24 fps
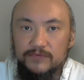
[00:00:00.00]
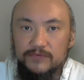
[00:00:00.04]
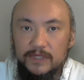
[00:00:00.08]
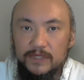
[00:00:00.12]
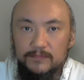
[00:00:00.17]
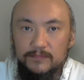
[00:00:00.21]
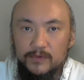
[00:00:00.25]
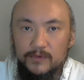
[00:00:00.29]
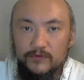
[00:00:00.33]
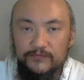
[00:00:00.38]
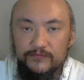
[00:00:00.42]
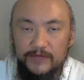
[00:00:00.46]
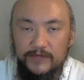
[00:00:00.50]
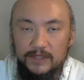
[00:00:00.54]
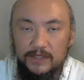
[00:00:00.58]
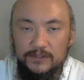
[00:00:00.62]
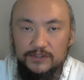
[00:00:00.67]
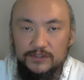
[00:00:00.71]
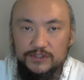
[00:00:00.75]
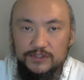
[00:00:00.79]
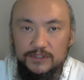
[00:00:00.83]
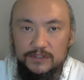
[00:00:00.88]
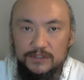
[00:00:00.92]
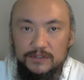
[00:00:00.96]
realm of
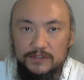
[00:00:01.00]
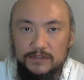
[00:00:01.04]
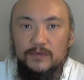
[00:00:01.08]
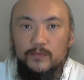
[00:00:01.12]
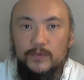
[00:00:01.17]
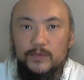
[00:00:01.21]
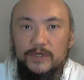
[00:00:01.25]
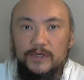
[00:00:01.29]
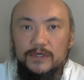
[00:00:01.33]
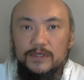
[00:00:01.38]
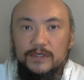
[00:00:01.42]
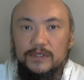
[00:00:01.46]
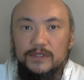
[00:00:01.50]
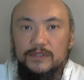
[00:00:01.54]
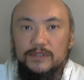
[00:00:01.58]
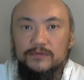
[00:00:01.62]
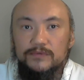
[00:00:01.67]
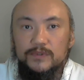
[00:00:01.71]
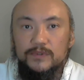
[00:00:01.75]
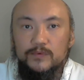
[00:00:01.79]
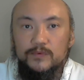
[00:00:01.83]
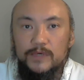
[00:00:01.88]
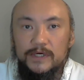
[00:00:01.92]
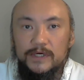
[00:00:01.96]
energy, where it
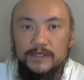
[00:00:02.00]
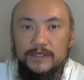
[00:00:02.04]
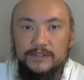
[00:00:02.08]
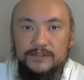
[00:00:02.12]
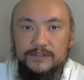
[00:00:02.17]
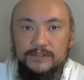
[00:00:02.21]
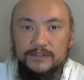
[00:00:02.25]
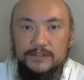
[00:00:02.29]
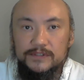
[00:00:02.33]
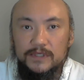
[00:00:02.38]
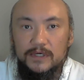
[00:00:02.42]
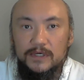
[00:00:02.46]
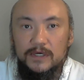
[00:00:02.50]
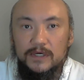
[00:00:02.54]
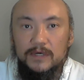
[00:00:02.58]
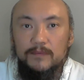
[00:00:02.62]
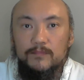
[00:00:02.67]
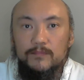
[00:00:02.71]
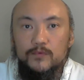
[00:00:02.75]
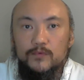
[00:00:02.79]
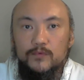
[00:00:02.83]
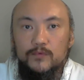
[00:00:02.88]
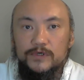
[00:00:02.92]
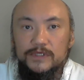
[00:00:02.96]
requires a
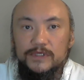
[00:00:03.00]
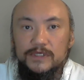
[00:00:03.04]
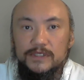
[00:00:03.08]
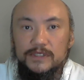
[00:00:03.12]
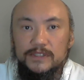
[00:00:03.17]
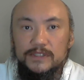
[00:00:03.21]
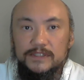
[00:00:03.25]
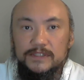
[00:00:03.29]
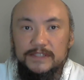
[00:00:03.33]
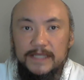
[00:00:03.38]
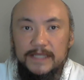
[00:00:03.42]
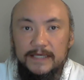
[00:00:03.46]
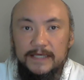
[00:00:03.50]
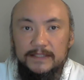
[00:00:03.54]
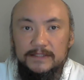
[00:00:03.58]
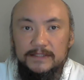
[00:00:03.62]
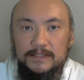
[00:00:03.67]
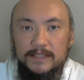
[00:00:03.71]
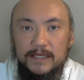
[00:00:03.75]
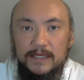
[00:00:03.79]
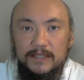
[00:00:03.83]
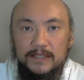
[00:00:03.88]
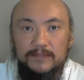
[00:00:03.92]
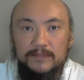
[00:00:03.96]
more
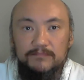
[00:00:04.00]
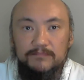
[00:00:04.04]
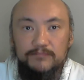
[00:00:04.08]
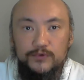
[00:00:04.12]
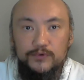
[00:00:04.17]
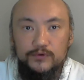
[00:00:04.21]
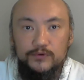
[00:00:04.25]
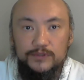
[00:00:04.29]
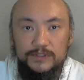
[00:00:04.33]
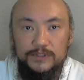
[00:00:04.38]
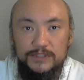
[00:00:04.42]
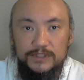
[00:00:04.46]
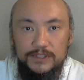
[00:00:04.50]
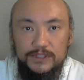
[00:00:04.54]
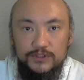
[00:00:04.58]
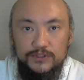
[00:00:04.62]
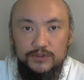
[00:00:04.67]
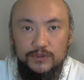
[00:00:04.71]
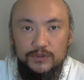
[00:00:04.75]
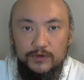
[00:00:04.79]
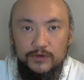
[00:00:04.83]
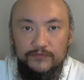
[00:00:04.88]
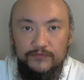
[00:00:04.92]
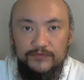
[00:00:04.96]
intact and pure
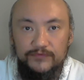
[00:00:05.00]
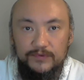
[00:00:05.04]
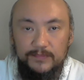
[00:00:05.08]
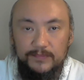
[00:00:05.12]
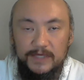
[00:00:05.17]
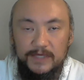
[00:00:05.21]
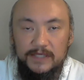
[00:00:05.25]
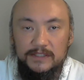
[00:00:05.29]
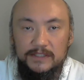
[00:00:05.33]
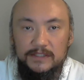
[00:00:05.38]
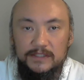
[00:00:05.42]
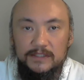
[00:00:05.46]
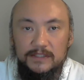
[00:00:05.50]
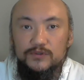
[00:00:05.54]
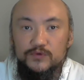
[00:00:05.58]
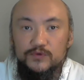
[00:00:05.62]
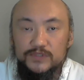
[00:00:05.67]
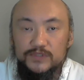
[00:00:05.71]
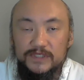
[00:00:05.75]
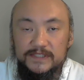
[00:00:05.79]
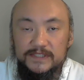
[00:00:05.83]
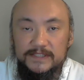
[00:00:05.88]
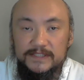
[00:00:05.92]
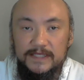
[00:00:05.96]
tissue of the body to
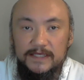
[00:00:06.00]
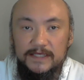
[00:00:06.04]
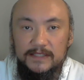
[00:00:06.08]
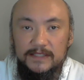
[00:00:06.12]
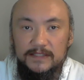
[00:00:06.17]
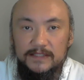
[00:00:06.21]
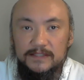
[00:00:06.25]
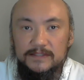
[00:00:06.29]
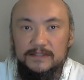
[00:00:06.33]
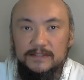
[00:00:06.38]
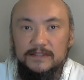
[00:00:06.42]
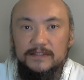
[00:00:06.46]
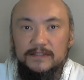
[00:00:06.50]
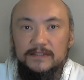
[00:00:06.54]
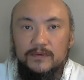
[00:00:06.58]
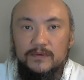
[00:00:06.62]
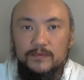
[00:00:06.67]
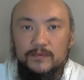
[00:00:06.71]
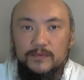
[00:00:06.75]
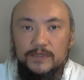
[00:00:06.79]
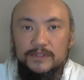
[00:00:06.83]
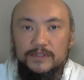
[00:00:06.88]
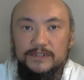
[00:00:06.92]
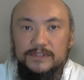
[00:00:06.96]
sustain it,
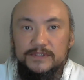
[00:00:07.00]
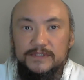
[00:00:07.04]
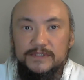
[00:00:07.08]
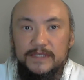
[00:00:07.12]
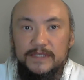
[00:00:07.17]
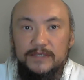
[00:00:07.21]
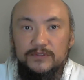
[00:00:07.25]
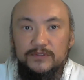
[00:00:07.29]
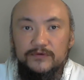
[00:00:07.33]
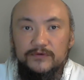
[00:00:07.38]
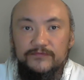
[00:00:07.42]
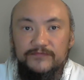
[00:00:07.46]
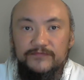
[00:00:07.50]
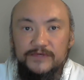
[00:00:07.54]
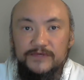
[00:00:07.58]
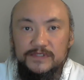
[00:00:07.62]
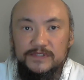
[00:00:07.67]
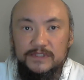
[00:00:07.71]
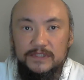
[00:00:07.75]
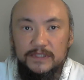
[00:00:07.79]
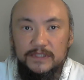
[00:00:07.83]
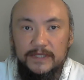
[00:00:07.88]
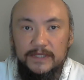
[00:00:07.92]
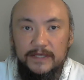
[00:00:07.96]
where the state of
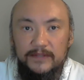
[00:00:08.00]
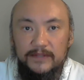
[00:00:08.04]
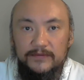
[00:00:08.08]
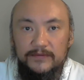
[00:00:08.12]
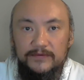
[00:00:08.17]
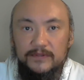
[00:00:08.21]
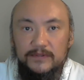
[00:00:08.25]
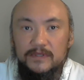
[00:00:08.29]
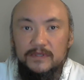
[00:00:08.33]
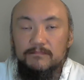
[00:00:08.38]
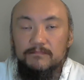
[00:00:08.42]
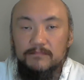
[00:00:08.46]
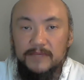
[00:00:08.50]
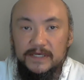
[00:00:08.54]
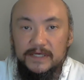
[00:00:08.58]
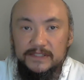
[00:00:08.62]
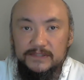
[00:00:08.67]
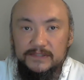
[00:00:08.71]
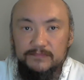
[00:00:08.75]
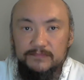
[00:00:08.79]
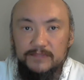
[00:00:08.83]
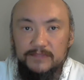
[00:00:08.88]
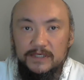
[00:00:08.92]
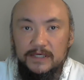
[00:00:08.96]
physical health
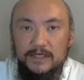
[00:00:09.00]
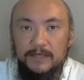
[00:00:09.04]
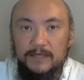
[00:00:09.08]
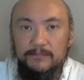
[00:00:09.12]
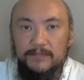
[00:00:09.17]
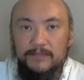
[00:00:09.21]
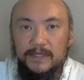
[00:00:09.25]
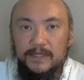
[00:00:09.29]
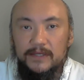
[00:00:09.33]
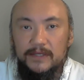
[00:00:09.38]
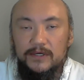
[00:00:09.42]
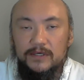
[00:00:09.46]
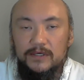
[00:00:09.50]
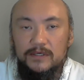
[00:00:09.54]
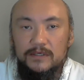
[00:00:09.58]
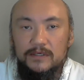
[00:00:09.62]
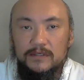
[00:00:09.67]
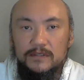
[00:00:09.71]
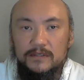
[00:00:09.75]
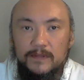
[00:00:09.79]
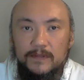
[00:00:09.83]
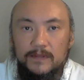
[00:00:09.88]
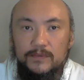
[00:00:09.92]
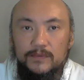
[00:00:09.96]
must become better,
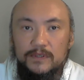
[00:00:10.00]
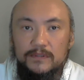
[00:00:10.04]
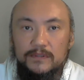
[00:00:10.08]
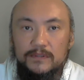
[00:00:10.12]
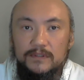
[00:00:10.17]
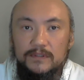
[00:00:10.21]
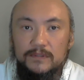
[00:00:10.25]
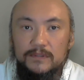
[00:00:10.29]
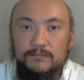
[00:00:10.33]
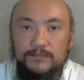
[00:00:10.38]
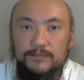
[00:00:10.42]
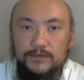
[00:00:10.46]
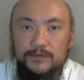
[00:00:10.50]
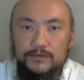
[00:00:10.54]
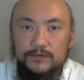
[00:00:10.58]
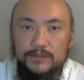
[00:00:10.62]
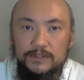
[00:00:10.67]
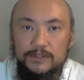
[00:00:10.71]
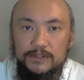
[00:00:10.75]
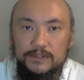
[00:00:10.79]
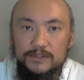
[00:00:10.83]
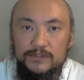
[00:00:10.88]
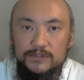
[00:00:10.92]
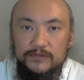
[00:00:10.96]
where the
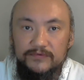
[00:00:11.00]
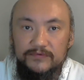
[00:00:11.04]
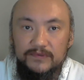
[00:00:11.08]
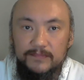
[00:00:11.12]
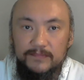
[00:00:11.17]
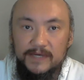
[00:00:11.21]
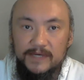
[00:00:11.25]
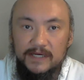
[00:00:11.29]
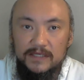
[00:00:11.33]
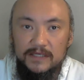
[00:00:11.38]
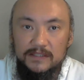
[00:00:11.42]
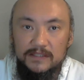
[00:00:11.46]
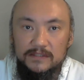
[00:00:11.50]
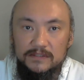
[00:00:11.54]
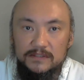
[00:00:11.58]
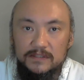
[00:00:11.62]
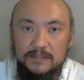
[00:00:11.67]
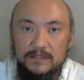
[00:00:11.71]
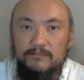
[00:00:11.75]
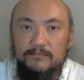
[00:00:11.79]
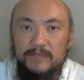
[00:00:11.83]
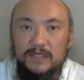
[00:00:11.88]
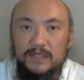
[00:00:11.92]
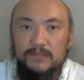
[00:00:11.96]
impurities of the mind
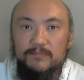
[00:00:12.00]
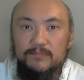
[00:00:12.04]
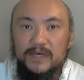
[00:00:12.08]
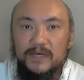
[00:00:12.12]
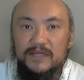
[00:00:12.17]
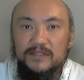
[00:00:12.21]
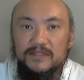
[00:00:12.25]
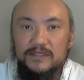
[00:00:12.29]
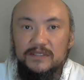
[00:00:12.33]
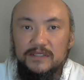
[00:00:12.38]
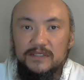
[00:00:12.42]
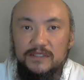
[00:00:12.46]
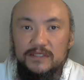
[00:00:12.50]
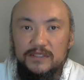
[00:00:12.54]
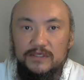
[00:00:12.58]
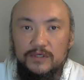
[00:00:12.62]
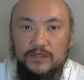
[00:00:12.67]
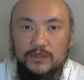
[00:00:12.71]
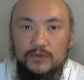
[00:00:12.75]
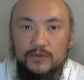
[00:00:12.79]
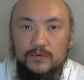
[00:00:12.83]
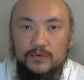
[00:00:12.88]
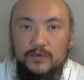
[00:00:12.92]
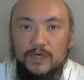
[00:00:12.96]
made by the
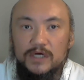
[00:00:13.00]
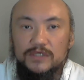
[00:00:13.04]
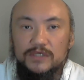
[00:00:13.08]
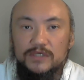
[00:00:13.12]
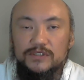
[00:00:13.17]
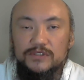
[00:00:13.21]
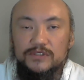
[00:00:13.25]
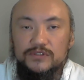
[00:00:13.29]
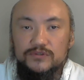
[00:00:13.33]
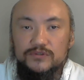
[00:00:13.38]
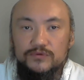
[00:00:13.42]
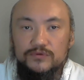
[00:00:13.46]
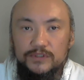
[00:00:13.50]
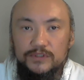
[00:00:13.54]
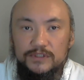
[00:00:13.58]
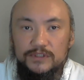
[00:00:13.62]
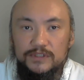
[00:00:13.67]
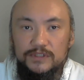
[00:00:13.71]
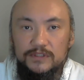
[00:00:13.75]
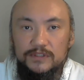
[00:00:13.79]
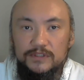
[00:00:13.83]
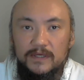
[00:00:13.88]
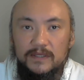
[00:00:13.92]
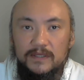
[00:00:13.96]
ego are destroyed
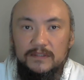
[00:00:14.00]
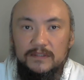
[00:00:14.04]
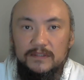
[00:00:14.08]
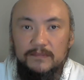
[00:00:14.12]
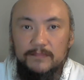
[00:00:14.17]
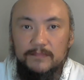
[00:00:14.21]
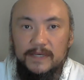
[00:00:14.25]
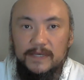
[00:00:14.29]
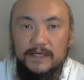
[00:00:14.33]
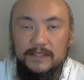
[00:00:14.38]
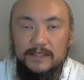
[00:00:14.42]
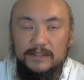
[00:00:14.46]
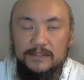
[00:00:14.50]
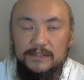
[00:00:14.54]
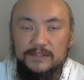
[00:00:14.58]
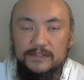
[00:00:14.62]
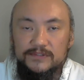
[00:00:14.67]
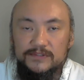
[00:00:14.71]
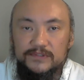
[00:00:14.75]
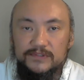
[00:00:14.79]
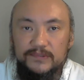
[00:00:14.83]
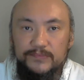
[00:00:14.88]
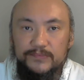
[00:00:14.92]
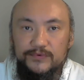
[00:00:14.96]
and the mind
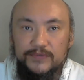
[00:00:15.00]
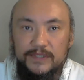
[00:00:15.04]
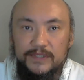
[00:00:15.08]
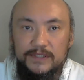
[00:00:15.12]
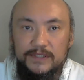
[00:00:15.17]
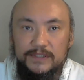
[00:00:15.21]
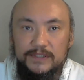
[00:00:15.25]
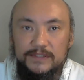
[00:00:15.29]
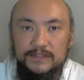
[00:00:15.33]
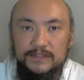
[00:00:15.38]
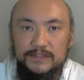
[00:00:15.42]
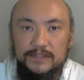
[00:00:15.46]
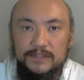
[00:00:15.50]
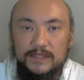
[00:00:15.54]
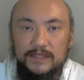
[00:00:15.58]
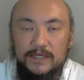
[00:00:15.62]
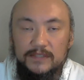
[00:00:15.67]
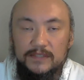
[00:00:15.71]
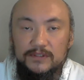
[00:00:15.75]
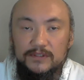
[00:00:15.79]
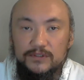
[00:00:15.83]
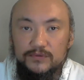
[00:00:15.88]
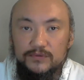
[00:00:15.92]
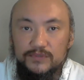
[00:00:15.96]
is liberated
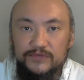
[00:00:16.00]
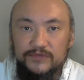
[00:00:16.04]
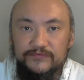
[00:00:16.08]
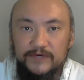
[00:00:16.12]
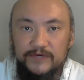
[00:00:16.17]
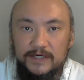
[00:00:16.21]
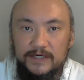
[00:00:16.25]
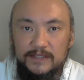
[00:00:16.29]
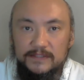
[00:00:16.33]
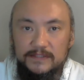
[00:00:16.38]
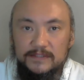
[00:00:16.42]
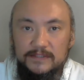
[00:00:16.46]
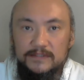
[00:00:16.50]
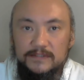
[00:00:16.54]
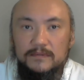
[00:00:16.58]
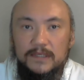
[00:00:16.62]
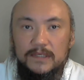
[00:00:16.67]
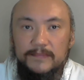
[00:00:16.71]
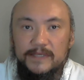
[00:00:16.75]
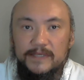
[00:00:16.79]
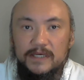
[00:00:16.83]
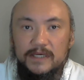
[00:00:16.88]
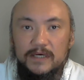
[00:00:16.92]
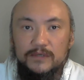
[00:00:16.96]
and unified,
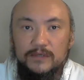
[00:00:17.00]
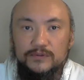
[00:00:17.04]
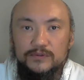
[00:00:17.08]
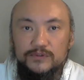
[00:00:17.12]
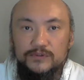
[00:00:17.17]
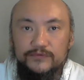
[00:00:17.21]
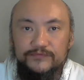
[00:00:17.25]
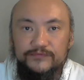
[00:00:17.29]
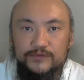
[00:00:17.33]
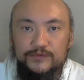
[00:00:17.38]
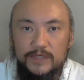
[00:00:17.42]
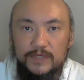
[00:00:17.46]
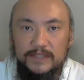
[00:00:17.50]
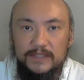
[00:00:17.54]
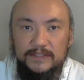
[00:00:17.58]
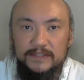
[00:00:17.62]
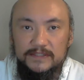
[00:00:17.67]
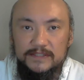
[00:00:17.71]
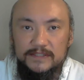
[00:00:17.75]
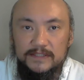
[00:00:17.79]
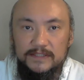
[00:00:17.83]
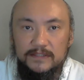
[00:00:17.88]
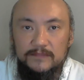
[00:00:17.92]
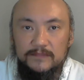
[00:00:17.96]
coming out of
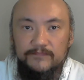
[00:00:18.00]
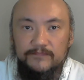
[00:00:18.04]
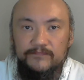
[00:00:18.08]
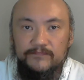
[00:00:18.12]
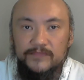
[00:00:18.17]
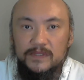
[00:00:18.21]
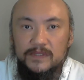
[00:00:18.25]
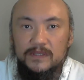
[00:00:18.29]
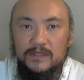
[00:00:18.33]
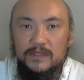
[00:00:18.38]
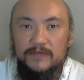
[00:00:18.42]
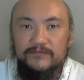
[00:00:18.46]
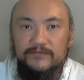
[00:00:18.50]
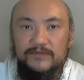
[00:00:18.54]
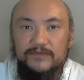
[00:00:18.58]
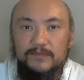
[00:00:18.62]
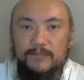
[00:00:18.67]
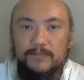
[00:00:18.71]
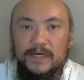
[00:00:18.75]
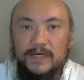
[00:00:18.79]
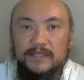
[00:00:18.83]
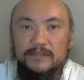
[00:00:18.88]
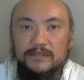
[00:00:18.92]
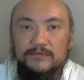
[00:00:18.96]
duality. If the
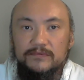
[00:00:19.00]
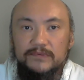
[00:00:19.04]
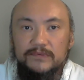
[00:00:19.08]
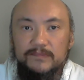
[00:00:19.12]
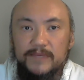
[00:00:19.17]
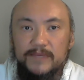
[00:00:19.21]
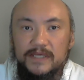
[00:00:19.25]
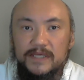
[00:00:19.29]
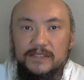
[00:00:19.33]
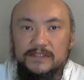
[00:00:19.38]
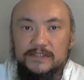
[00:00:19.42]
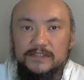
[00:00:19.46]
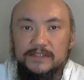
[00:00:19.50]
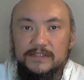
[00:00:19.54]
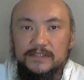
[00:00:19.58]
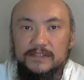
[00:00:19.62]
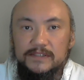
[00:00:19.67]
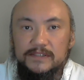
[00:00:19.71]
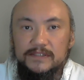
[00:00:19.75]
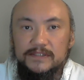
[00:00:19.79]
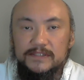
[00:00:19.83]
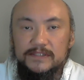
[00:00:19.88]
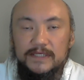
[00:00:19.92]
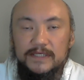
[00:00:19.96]
body remains in
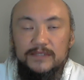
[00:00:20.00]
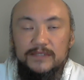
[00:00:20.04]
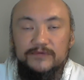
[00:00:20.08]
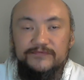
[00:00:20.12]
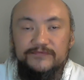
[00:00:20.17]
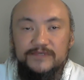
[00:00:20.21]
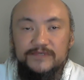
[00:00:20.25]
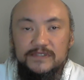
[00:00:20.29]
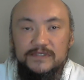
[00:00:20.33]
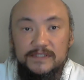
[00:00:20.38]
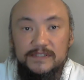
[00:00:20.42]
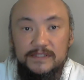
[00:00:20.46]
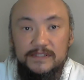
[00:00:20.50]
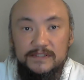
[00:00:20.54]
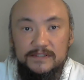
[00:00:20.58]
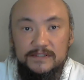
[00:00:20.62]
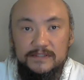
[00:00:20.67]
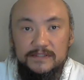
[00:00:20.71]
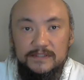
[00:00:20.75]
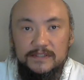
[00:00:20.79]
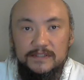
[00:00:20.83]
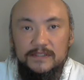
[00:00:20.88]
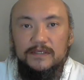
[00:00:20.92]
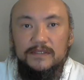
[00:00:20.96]
the state of
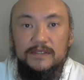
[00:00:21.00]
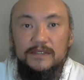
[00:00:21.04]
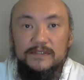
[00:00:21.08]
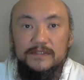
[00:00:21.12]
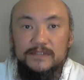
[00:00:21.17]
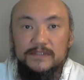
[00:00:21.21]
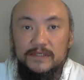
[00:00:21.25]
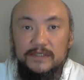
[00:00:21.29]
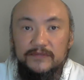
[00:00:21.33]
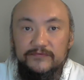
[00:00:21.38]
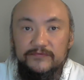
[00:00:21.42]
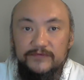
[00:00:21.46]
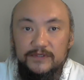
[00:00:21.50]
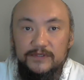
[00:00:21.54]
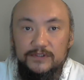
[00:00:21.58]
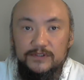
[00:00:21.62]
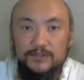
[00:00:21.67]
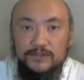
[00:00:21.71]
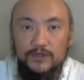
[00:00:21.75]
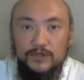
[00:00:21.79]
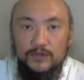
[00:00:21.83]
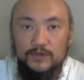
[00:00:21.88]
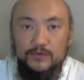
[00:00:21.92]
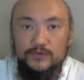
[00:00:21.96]
disease, it is unfit
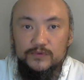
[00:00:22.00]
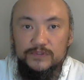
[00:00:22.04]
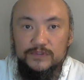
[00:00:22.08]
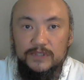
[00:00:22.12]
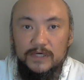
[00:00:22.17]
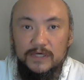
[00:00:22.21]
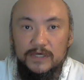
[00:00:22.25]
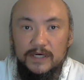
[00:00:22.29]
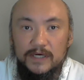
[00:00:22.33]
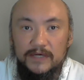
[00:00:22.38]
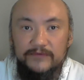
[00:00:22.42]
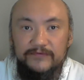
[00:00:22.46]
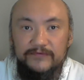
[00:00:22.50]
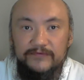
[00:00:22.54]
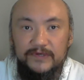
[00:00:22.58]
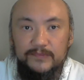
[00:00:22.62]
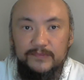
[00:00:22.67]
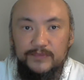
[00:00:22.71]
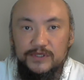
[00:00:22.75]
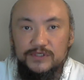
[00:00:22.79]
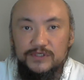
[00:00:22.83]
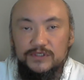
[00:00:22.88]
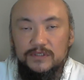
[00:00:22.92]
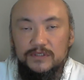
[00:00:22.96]
to host the higher
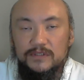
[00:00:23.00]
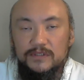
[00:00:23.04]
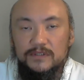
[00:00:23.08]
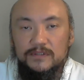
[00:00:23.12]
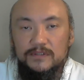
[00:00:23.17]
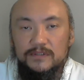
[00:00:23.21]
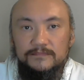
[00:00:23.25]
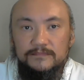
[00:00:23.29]
vibration.